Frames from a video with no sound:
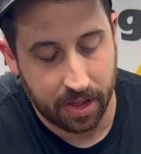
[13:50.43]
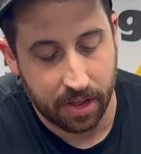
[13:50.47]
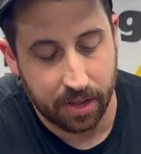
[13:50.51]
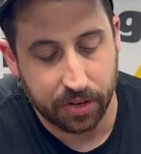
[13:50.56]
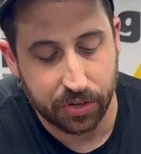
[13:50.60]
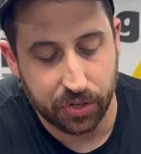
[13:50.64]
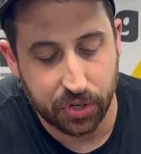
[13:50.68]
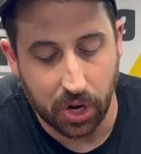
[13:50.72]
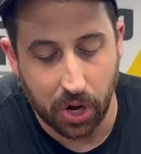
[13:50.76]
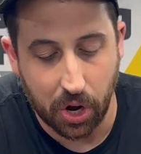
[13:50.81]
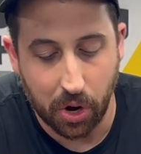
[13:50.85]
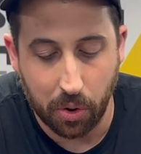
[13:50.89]

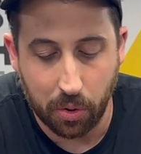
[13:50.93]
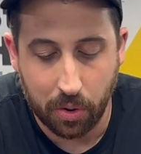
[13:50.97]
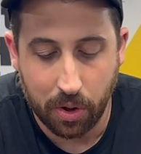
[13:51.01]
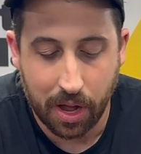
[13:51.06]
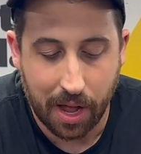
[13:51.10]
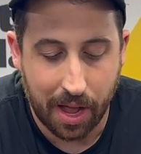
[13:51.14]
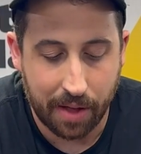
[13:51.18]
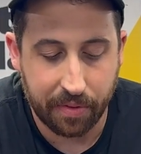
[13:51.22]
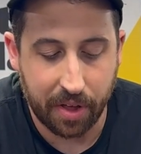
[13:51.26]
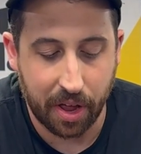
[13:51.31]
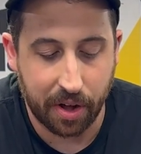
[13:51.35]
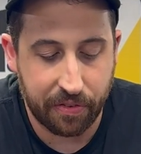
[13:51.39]
So
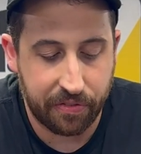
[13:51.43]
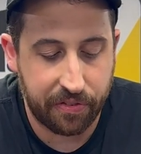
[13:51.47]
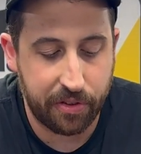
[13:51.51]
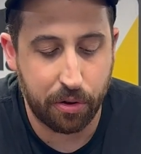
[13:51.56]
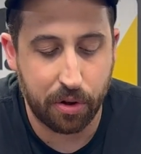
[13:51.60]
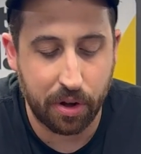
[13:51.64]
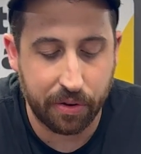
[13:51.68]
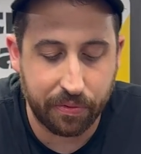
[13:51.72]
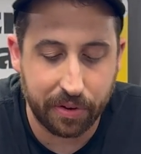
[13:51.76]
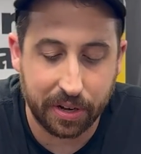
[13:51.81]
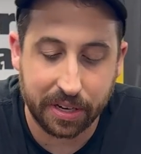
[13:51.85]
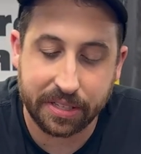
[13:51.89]
I've got a few
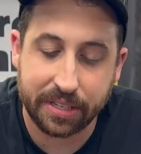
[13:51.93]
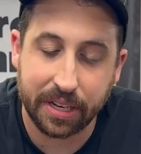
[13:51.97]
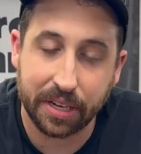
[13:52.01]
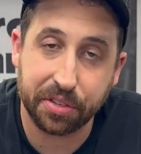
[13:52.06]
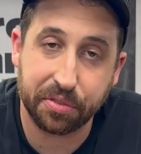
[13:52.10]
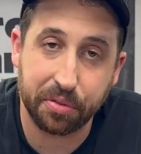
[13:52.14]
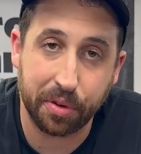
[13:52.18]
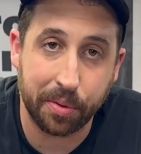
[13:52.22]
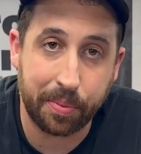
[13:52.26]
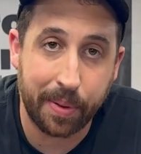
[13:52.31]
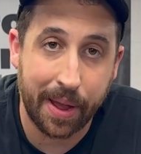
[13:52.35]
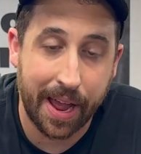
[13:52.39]
different
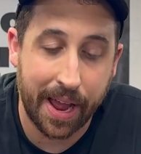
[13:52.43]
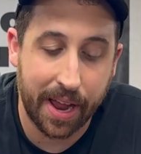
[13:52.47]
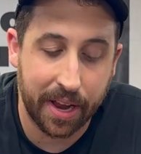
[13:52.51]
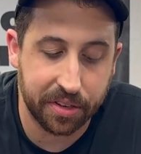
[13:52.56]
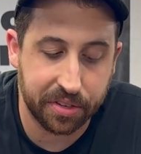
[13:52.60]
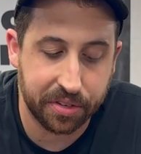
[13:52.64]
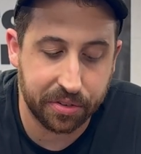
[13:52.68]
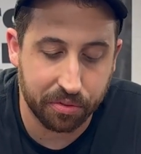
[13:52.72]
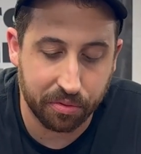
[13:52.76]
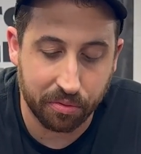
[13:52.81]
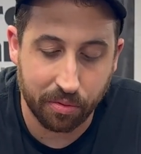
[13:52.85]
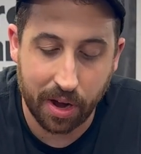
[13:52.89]
accessory
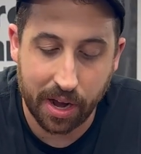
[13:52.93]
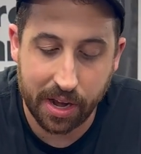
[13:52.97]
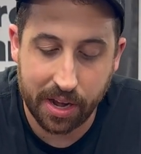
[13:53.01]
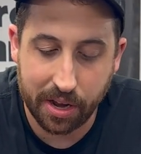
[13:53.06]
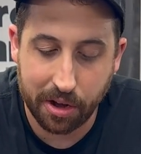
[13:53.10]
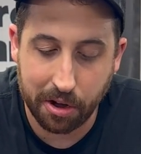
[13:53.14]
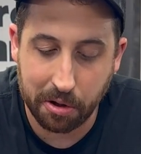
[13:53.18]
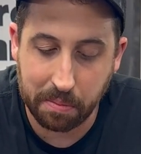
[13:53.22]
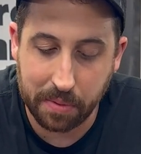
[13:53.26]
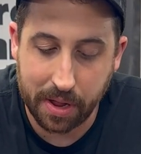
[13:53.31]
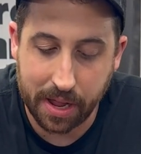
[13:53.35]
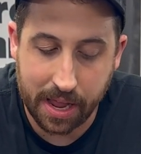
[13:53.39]
pads right
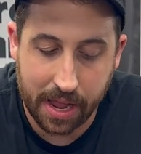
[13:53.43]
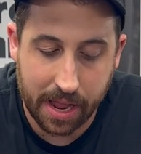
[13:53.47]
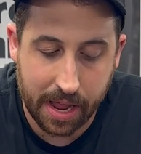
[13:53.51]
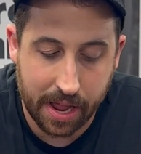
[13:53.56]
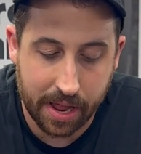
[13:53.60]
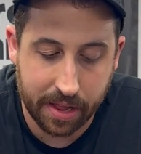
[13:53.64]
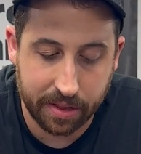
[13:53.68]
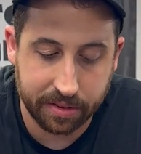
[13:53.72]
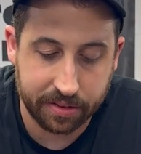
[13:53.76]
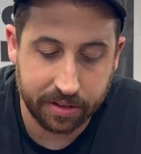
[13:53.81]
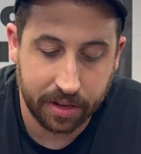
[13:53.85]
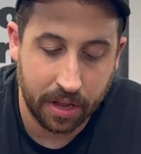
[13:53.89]
here in my
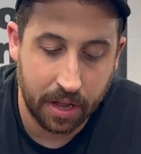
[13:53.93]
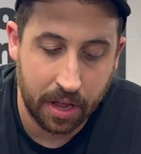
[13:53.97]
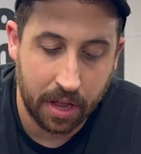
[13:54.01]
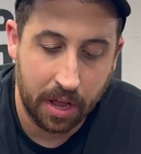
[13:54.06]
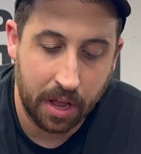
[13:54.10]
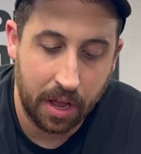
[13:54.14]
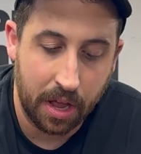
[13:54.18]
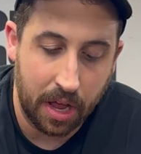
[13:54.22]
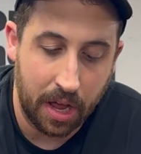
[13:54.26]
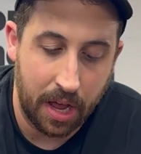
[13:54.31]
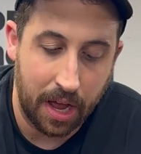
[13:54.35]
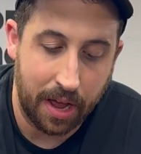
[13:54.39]
hands.
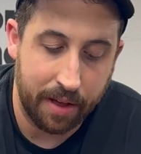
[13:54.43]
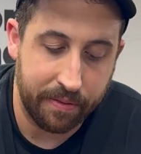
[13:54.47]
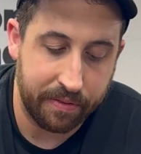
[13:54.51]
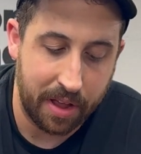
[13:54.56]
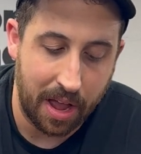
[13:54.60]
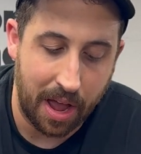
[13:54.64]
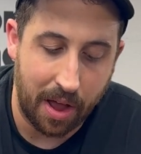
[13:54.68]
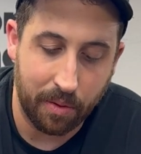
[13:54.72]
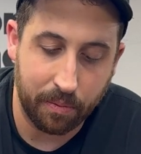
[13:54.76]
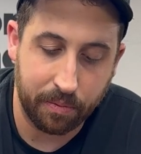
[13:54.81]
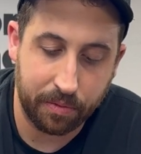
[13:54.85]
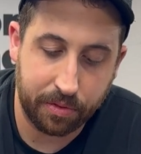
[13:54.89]
I've
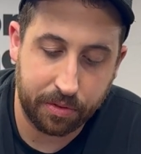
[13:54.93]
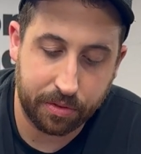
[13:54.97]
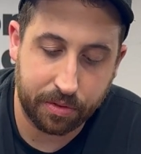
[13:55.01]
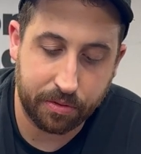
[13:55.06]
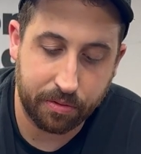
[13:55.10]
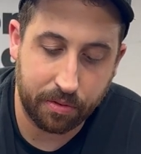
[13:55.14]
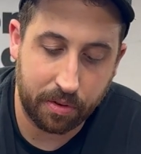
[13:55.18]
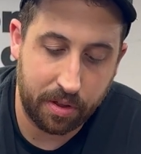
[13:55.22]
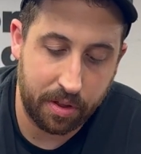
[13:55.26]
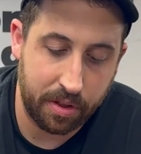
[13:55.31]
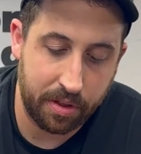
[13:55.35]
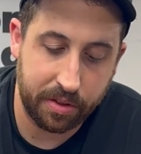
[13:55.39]
got
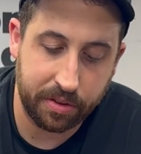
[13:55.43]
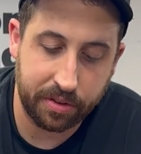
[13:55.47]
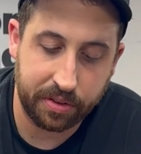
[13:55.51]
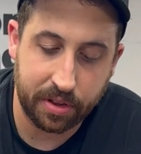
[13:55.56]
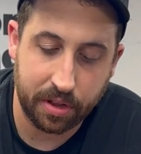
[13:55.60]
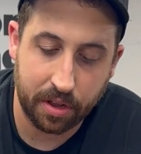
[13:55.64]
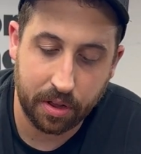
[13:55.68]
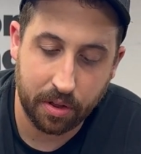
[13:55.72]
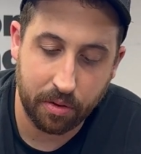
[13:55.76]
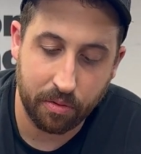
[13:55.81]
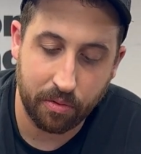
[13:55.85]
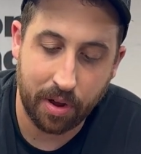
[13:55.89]
these
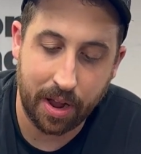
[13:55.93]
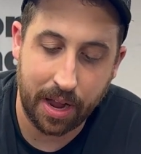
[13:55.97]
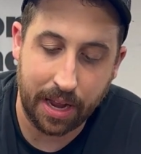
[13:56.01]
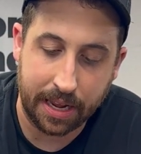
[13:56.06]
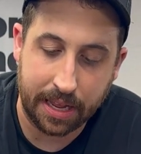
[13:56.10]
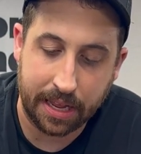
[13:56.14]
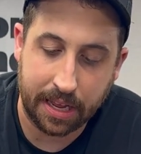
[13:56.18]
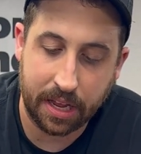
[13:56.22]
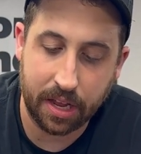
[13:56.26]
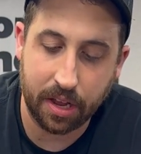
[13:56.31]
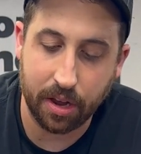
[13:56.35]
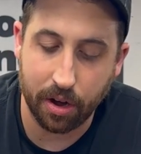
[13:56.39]
right
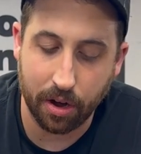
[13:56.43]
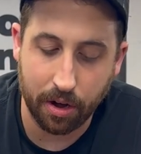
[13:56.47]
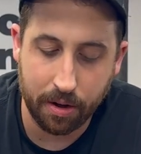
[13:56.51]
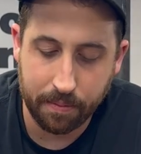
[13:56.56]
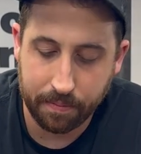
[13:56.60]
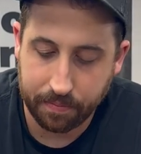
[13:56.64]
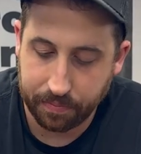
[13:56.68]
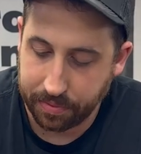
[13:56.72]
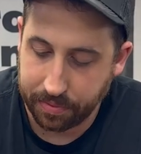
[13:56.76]
here.